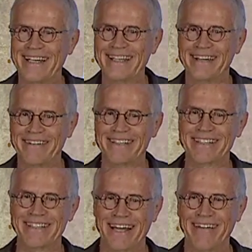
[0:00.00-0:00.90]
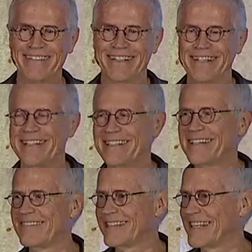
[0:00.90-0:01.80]
that was time to
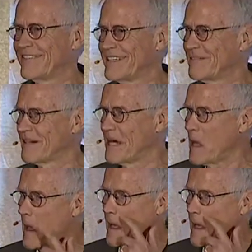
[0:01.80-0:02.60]
time to get up anyway.